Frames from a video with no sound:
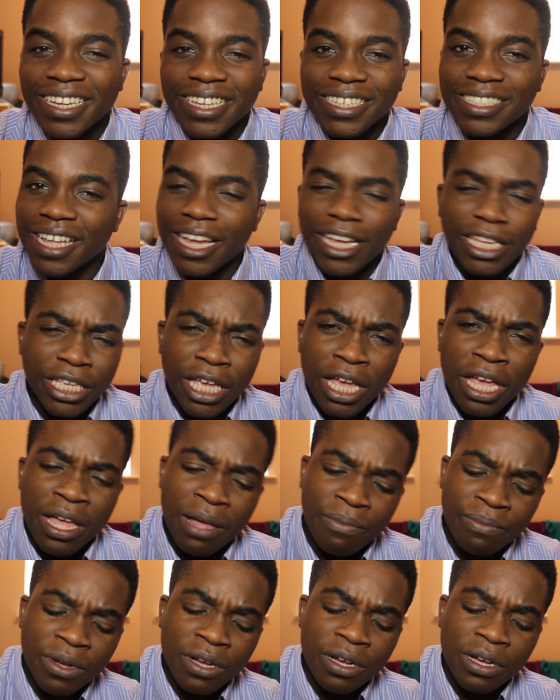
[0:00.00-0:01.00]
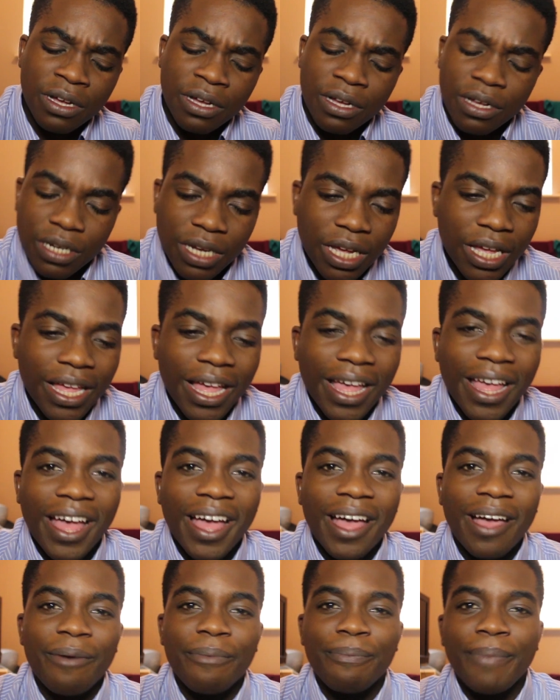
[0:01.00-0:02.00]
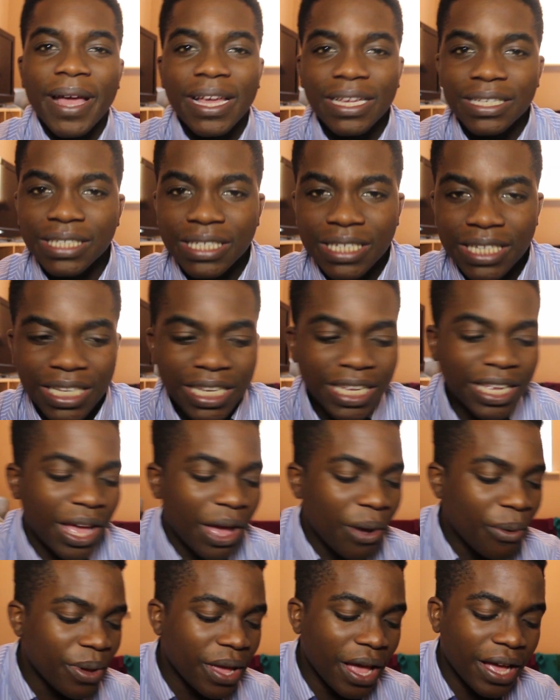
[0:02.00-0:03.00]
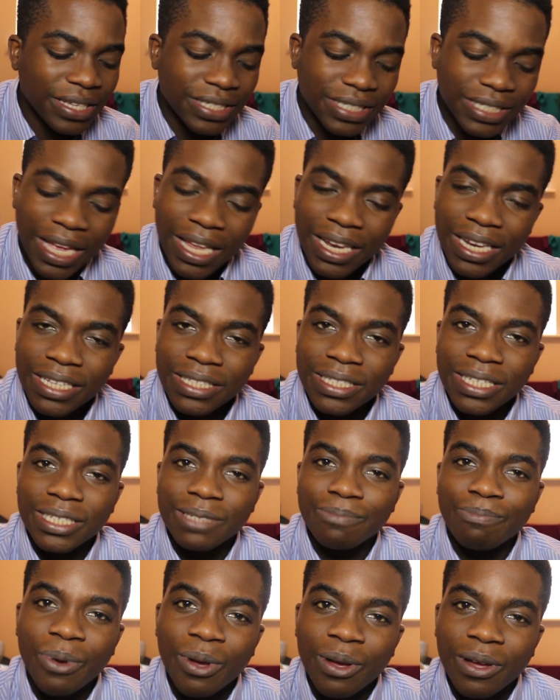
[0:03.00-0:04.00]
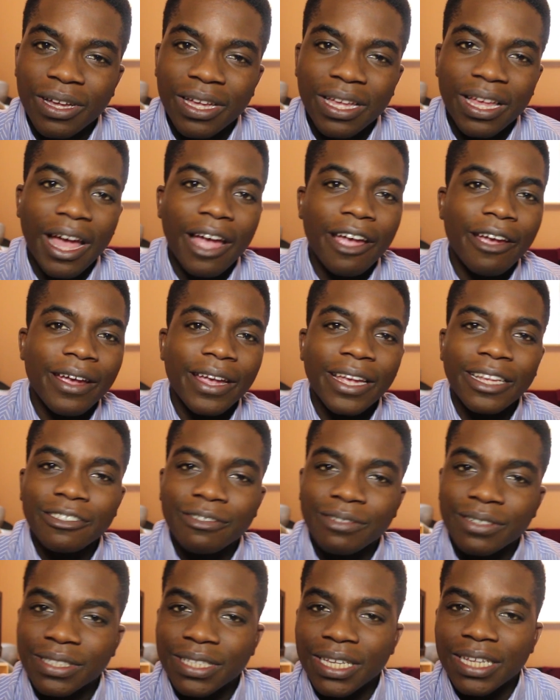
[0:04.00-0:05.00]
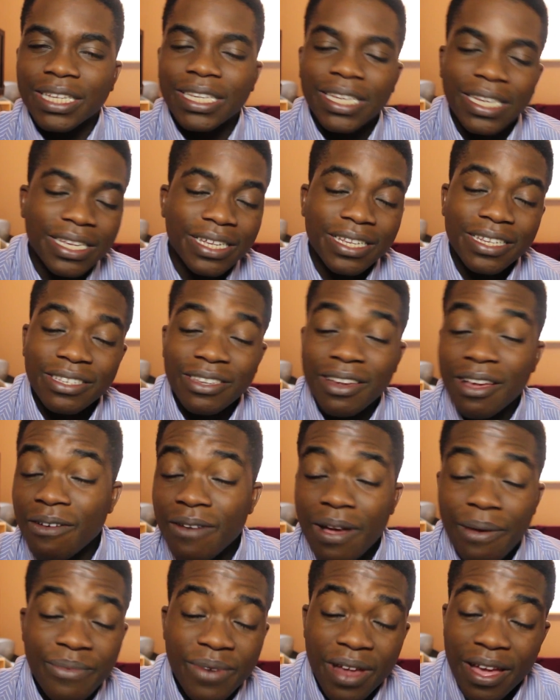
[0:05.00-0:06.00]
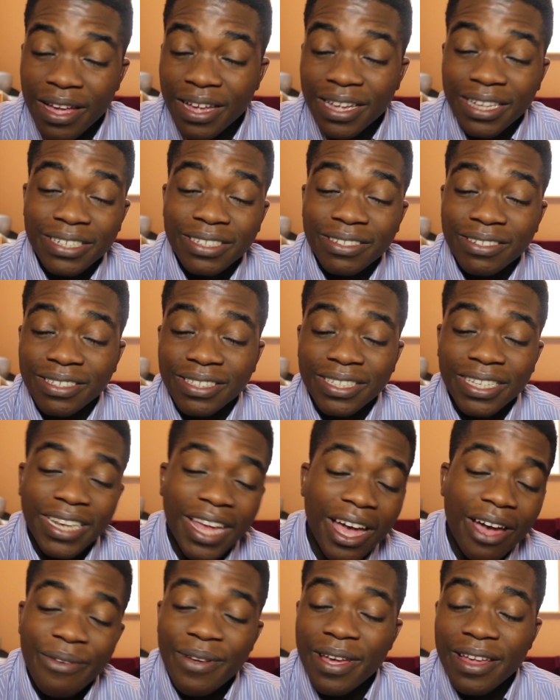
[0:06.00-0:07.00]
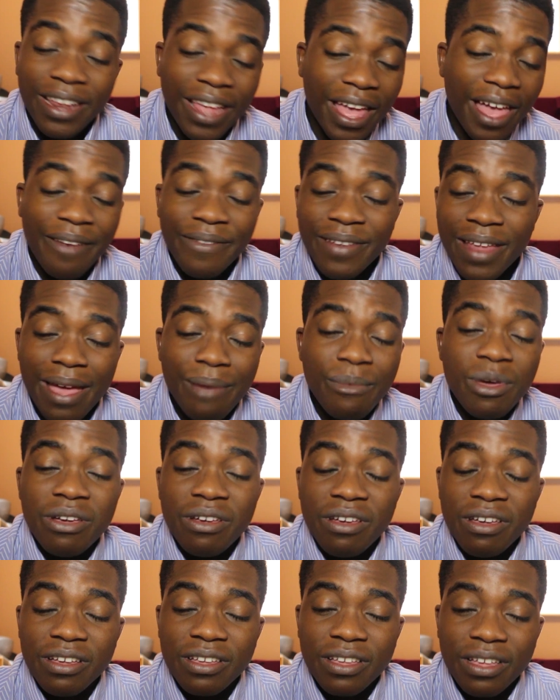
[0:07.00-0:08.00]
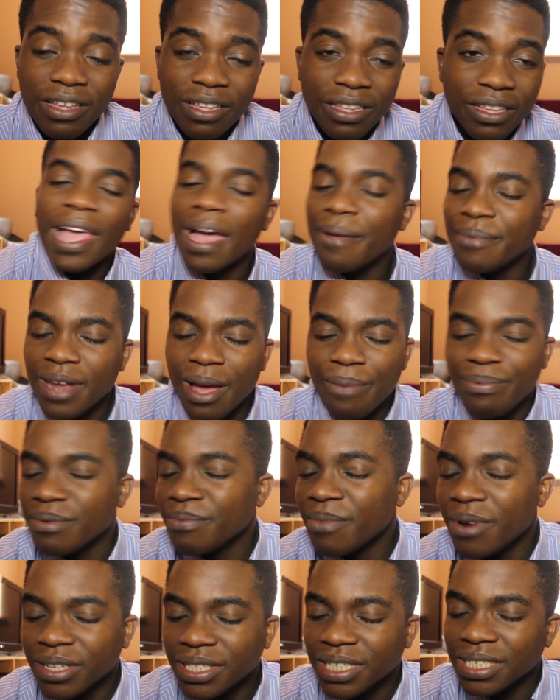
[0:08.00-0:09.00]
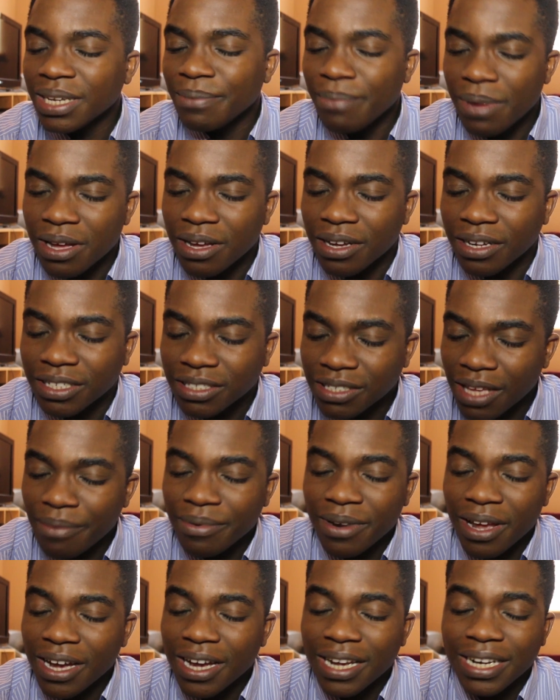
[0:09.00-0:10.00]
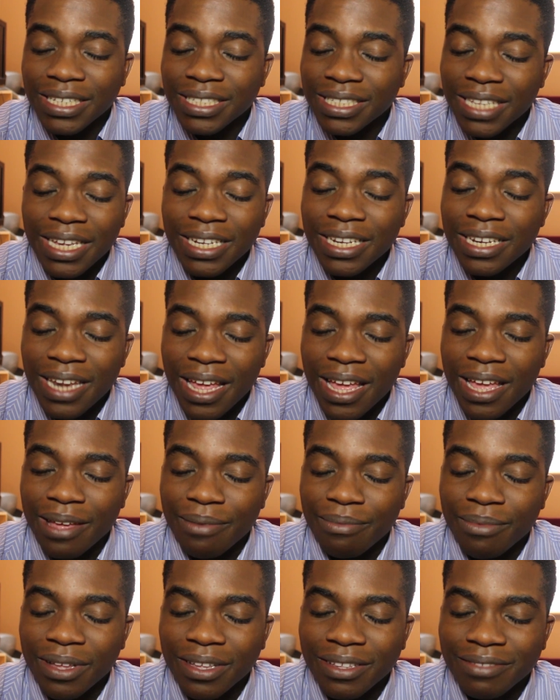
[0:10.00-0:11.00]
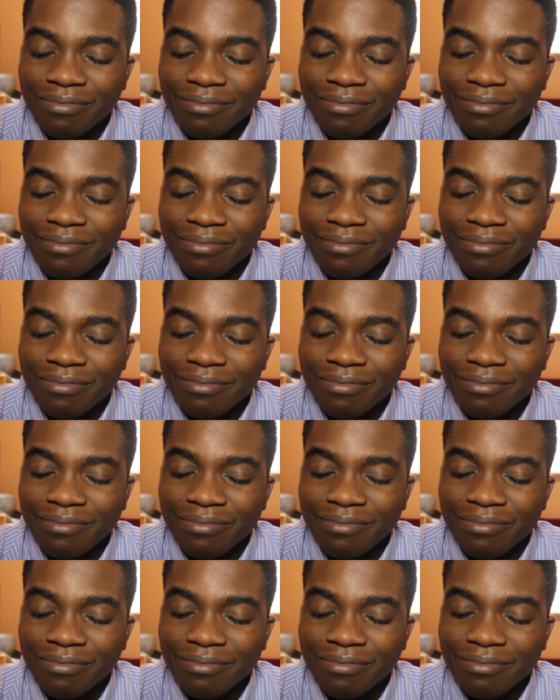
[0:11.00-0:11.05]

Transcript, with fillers: he's like yeah i'm good uh, basically we are selling this book are you interested no i'm not interested i already have that book i'm not promoting the books i'm not gonna say the name